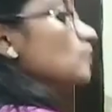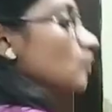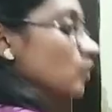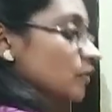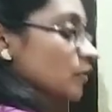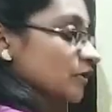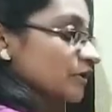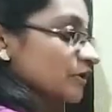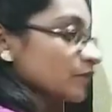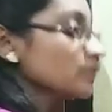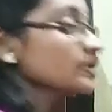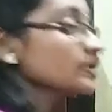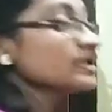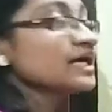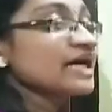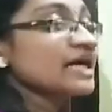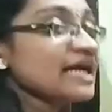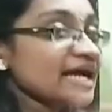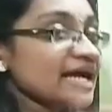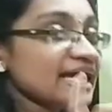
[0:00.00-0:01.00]
Orion,
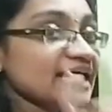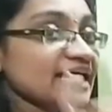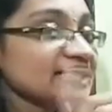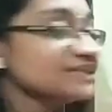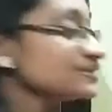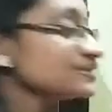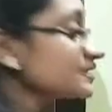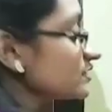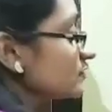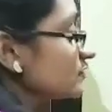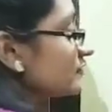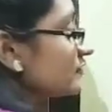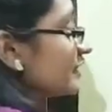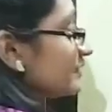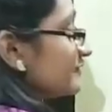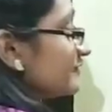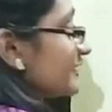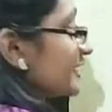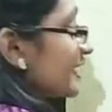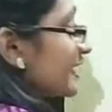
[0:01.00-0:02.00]
and
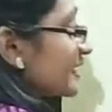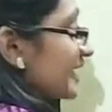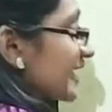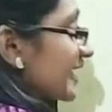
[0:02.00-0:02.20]
when we are